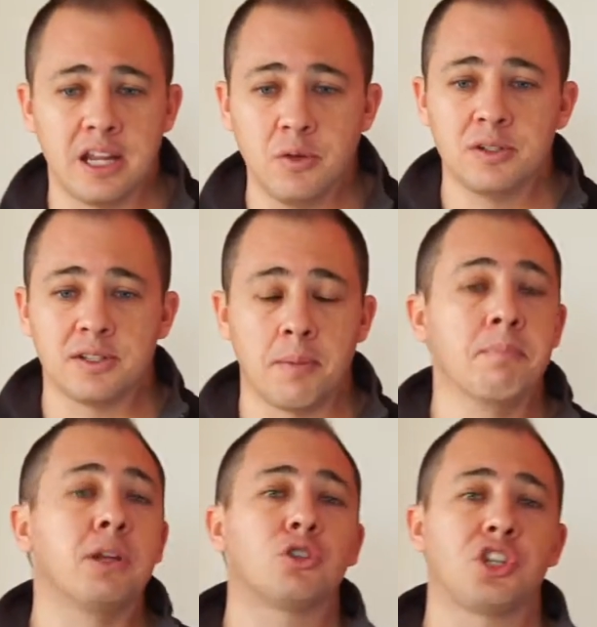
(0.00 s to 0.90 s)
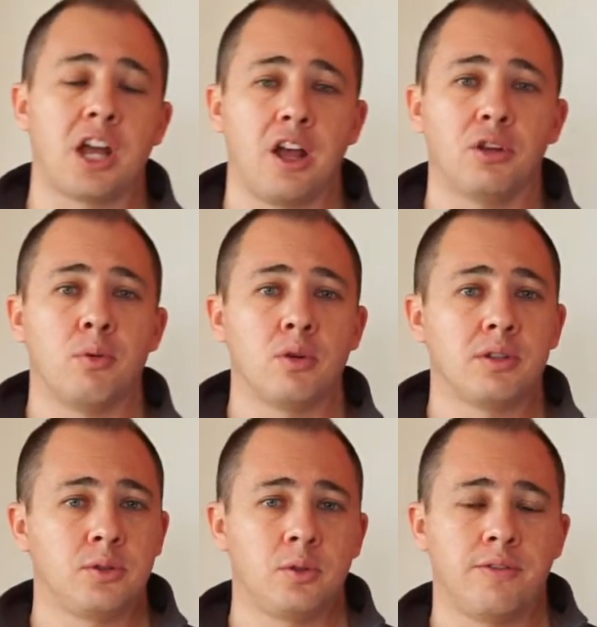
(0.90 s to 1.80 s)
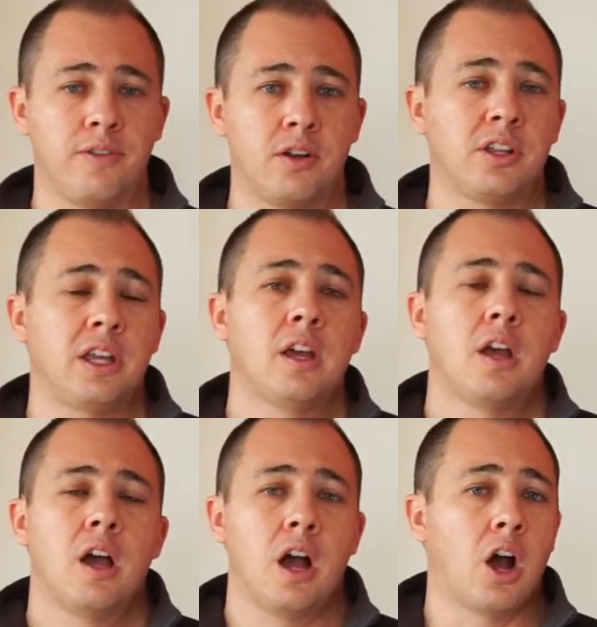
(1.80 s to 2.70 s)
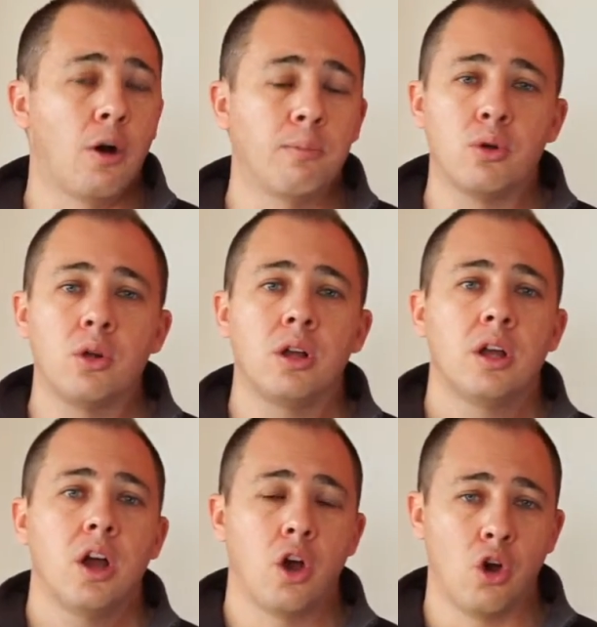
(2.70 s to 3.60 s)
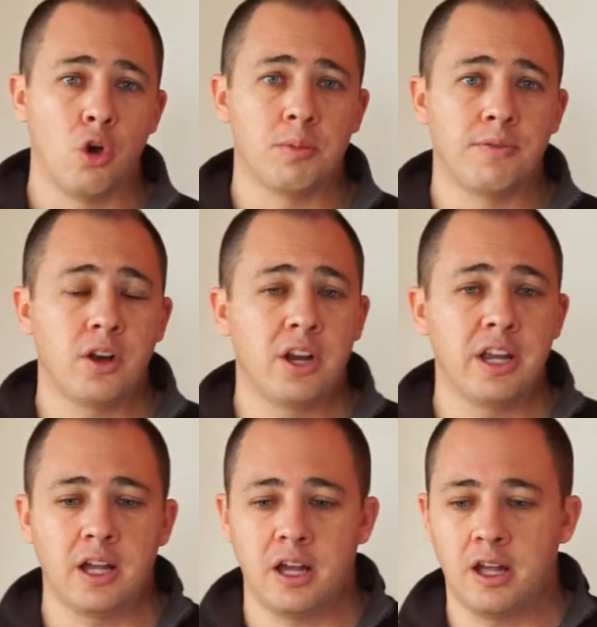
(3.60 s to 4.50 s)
he was a middle child born into a fairly humble home, a very